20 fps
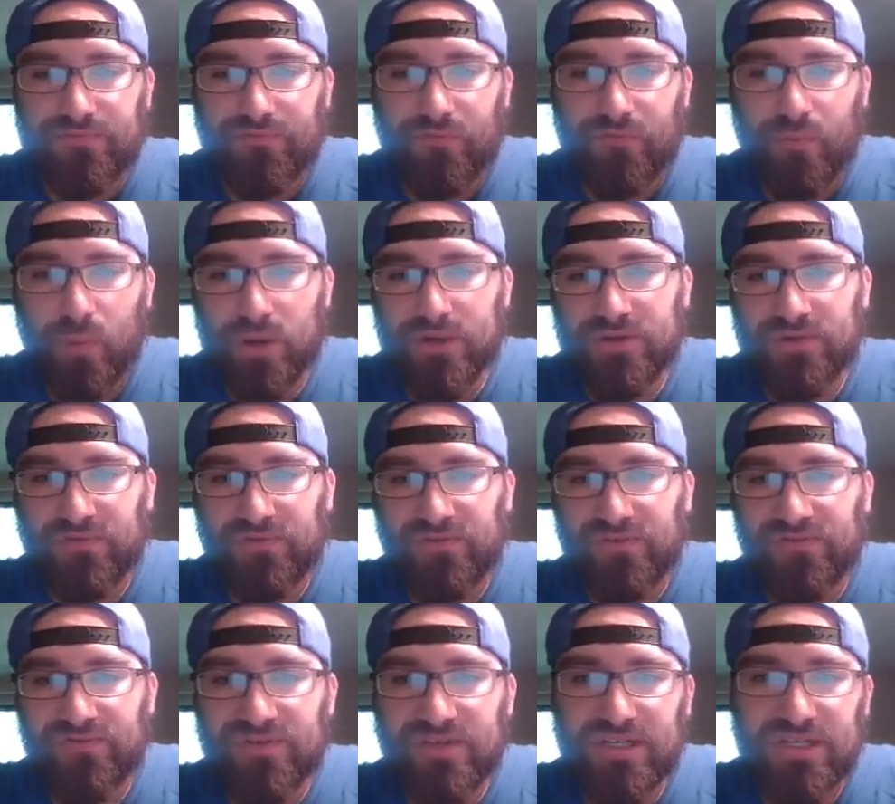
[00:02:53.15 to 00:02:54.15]
Was
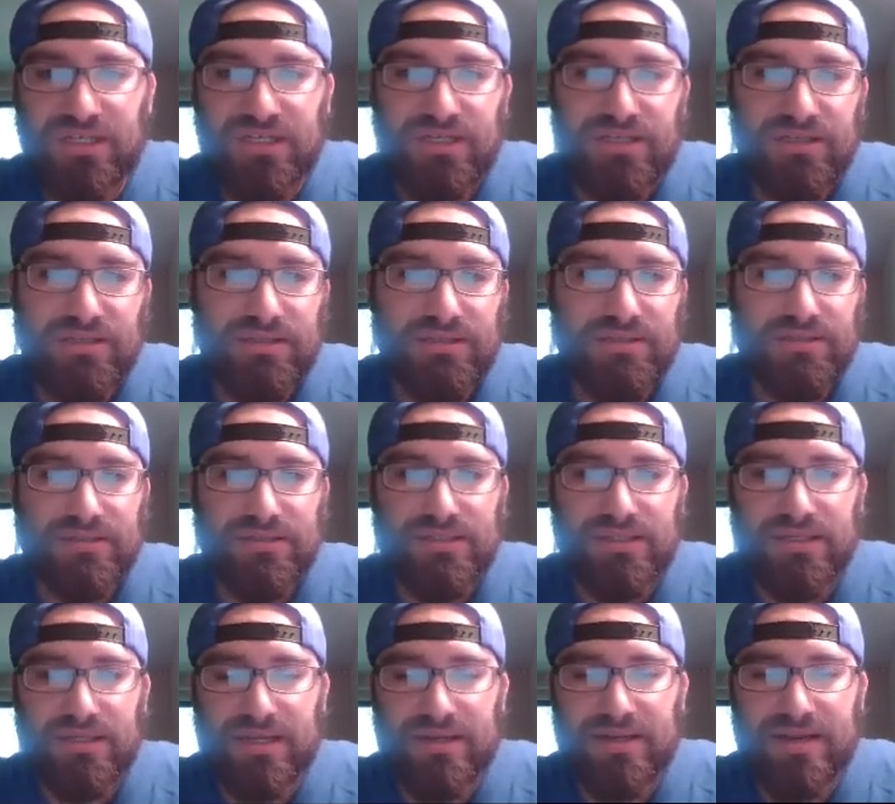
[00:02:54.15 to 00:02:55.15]
15,
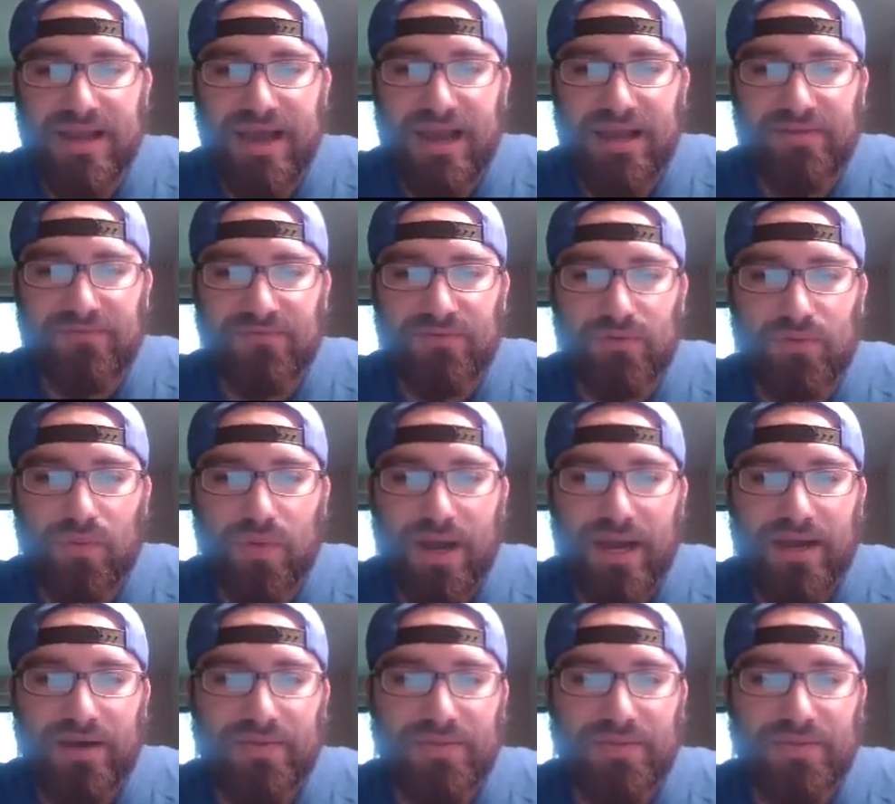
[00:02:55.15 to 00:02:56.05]
sitting at 9 for a while,